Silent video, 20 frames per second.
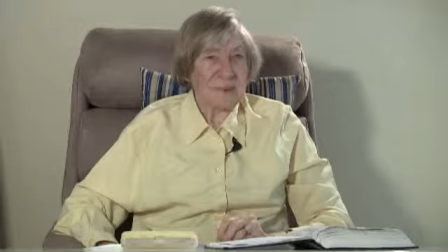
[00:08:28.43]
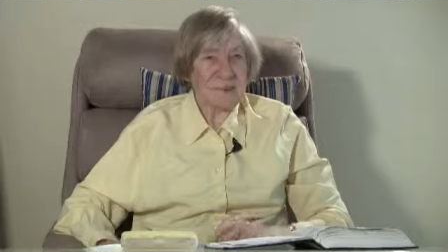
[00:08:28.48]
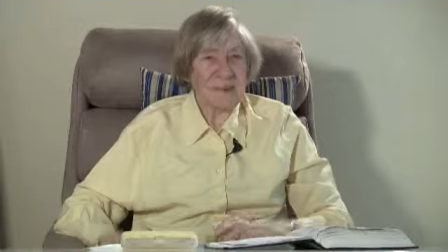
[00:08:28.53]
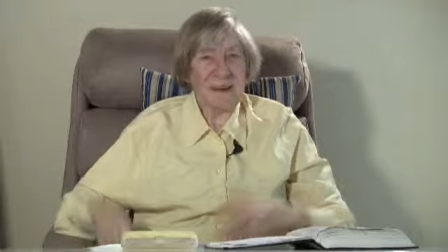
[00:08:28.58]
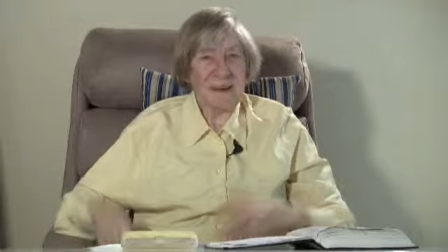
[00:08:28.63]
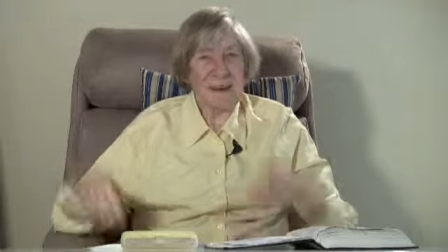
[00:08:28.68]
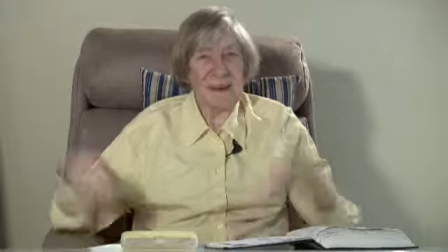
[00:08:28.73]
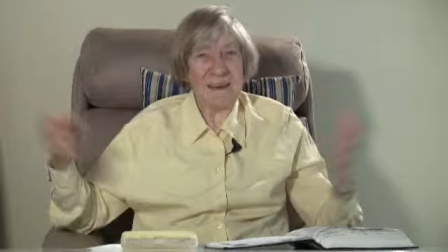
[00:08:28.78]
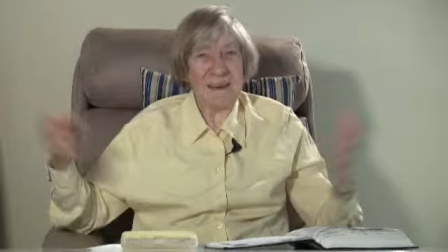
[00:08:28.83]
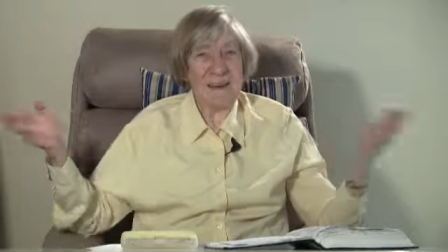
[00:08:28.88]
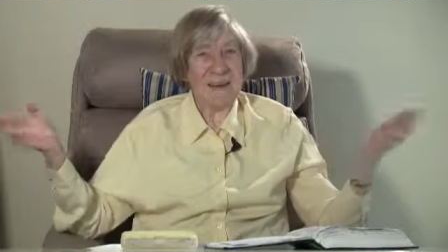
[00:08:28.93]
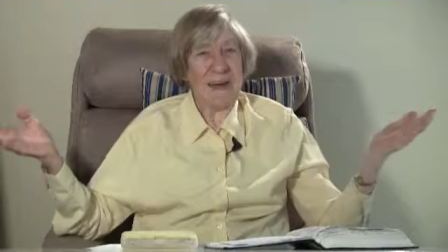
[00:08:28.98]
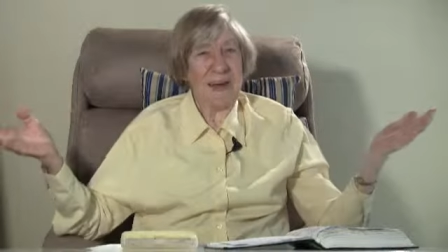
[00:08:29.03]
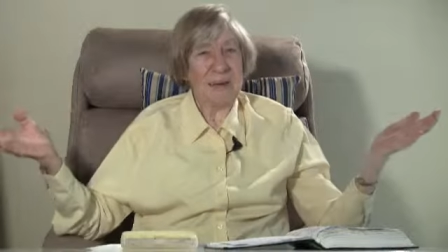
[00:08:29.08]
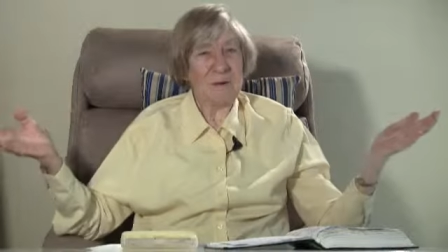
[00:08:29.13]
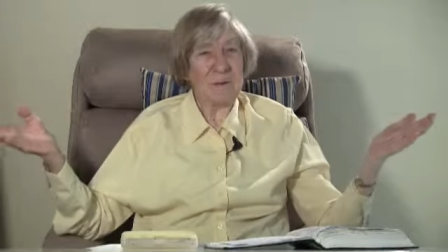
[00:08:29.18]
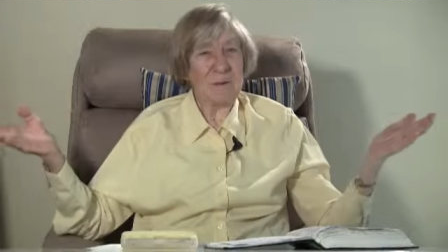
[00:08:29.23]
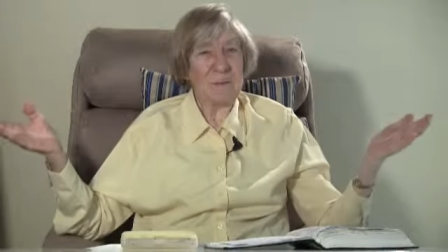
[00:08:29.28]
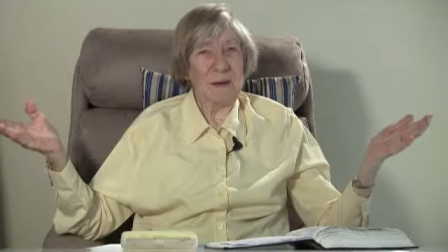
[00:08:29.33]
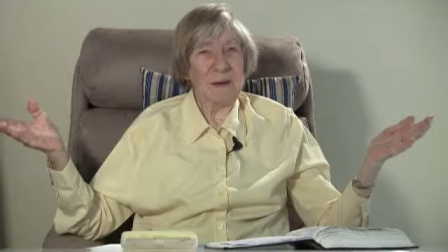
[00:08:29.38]
So here you
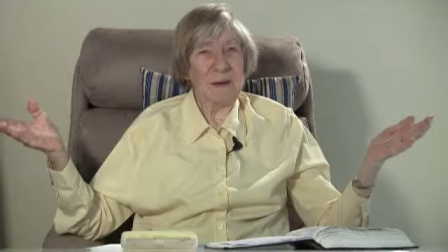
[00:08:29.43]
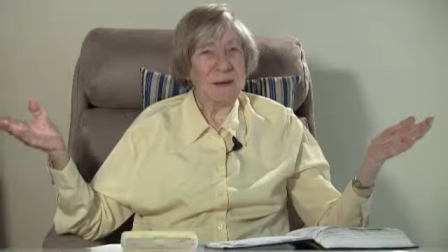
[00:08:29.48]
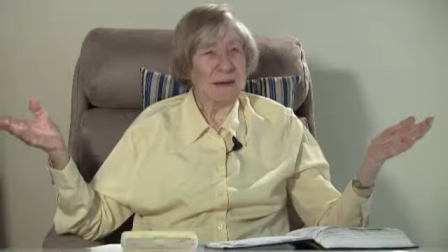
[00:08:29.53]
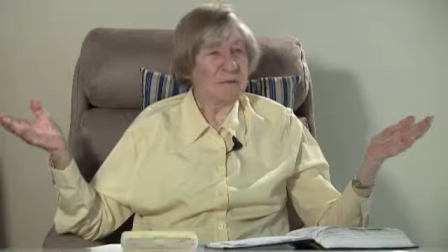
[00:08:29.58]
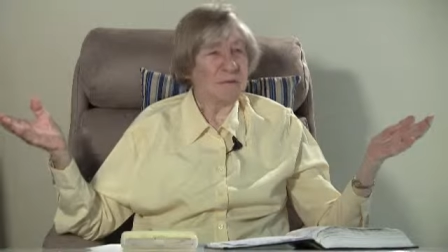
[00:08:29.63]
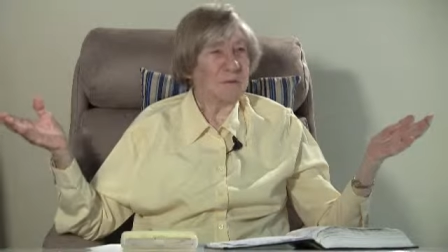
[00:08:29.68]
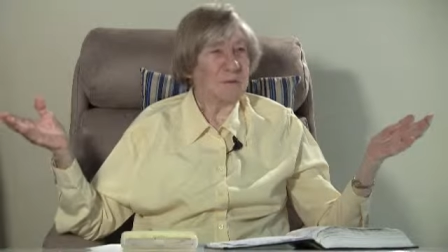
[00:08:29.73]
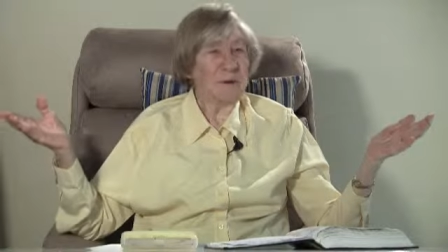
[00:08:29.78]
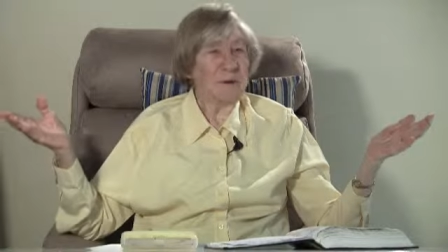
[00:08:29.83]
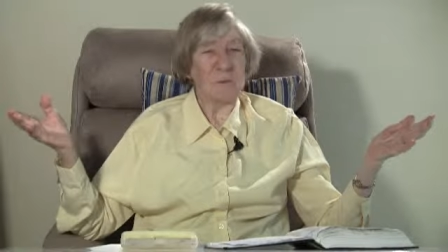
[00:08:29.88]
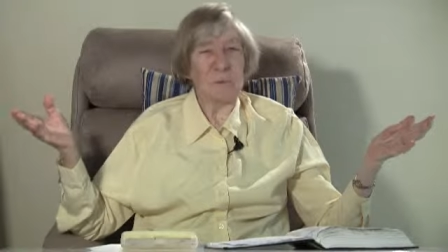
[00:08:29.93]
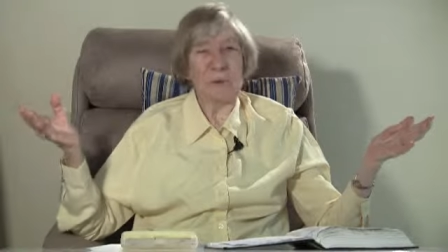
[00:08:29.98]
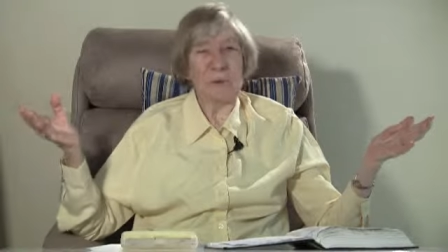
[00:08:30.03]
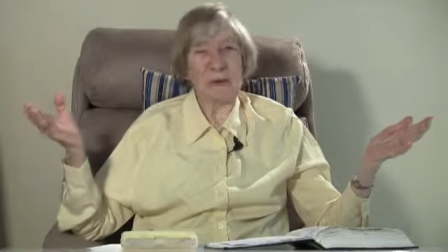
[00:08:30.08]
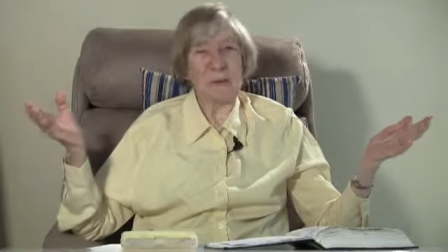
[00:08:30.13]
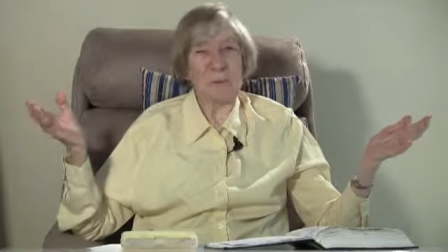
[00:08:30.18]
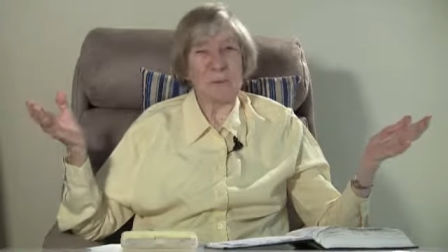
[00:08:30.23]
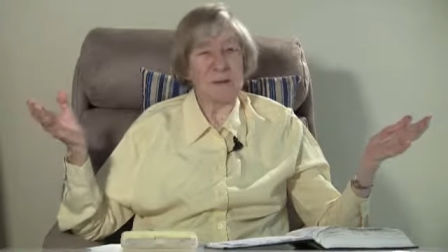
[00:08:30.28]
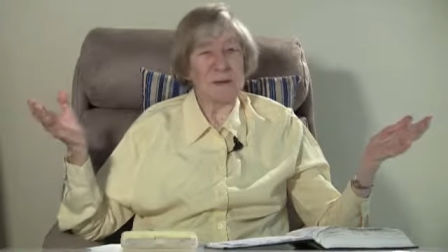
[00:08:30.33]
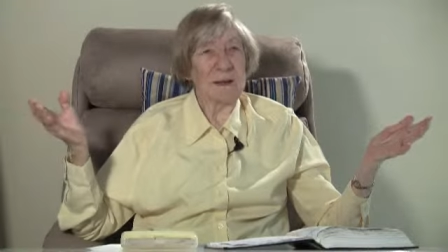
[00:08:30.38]
have a meeting full of
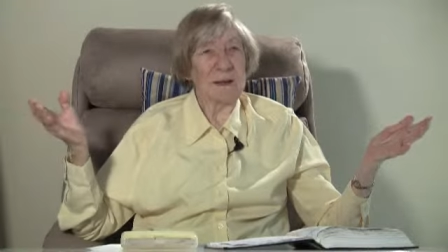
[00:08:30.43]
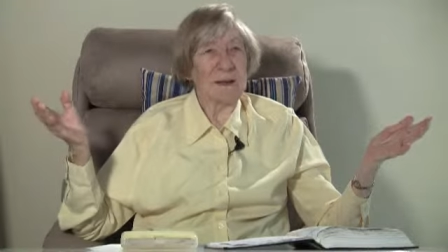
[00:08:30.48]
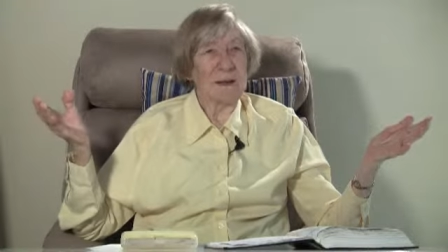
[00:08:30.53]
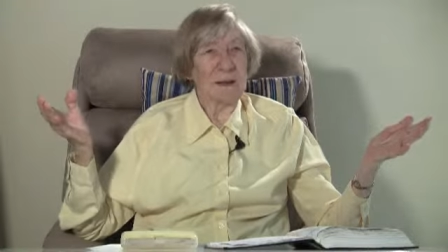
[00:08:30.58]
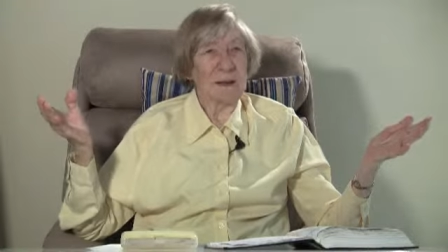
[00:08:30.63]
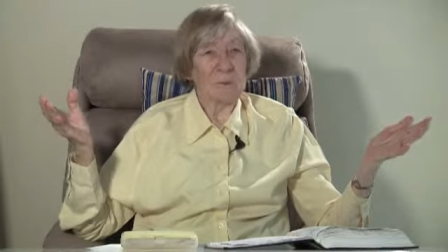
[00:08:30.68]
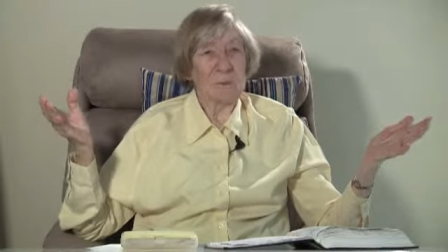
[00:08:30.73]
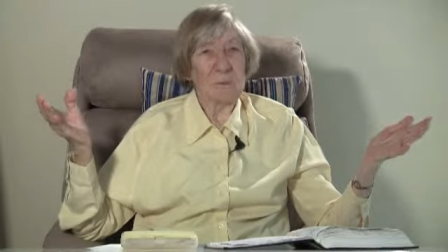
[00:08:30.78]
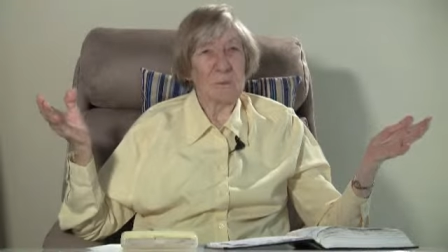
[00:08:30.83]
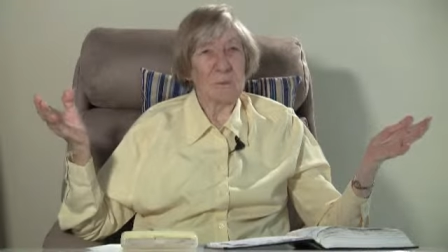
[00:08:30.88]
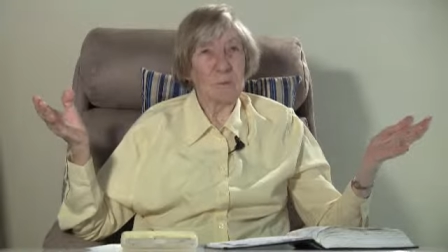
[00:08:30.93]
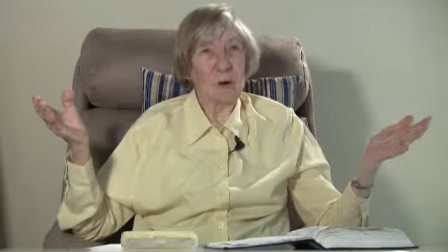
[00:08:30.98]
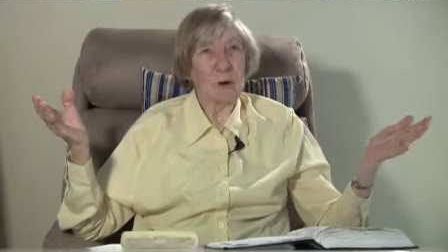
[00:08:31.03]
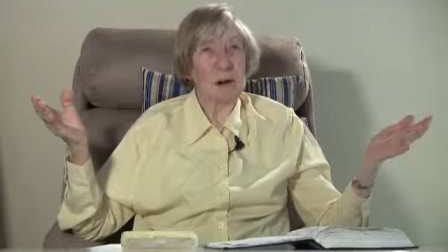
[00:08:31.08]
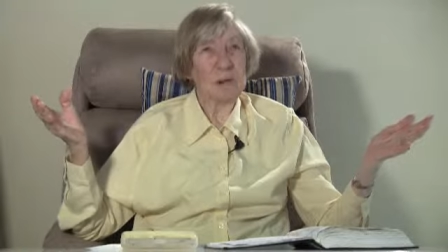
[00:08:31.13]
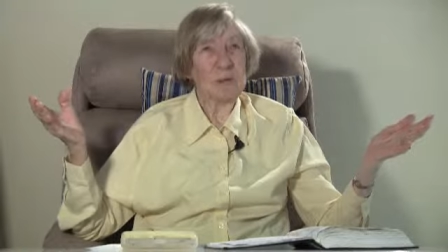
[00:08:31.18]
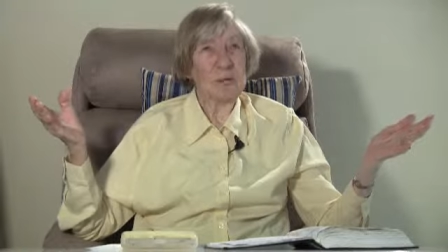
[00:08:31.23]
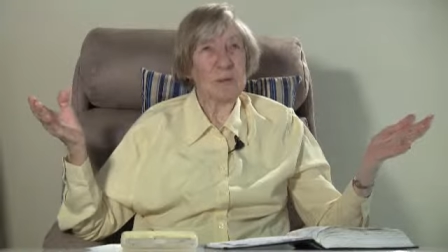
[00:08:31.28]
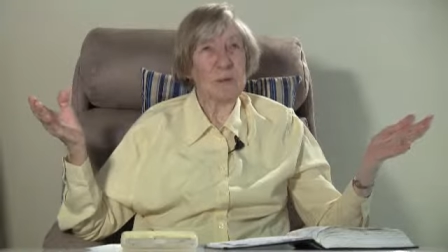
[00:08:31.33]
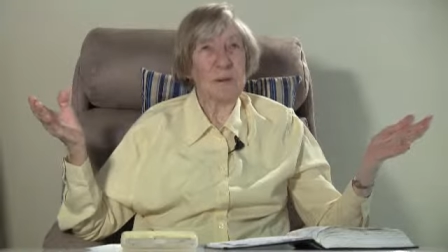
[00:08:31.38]
people
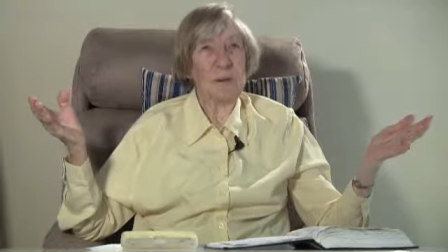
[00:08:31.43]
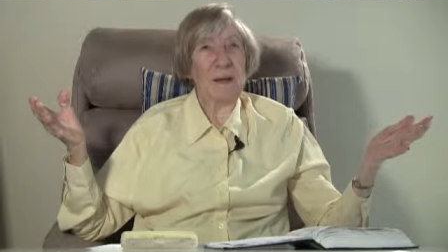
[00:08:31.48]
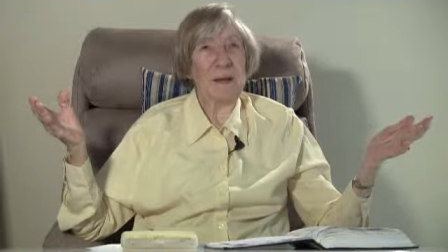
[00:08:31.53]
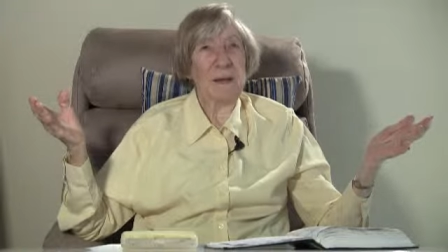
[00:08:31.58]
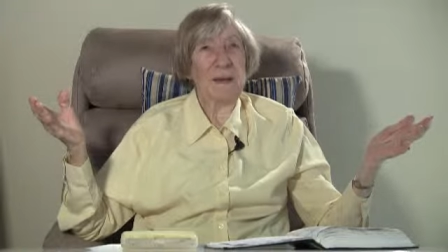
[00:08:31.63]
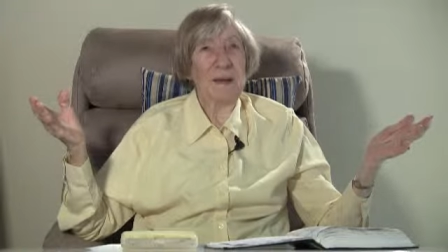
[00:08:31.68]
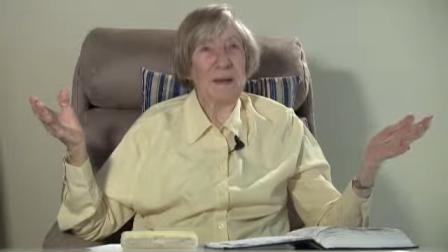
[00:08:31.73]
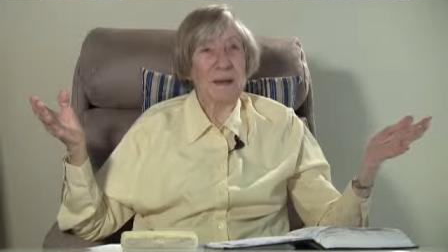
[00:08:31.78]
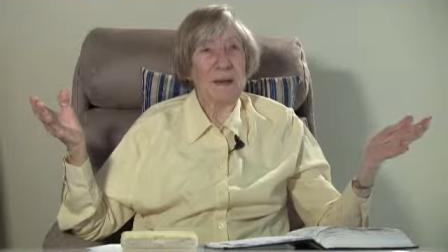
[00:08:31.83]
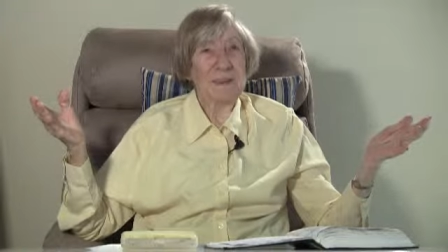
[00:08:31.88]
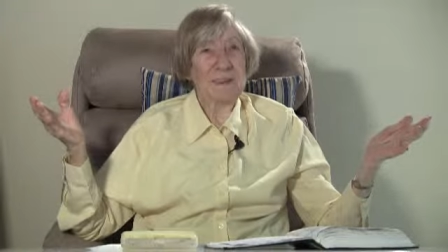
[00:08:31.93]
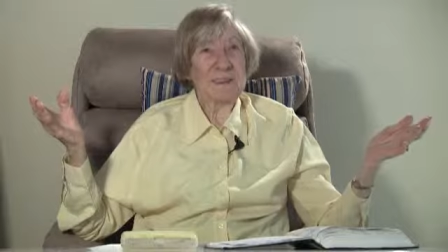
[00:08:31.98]
worshipping,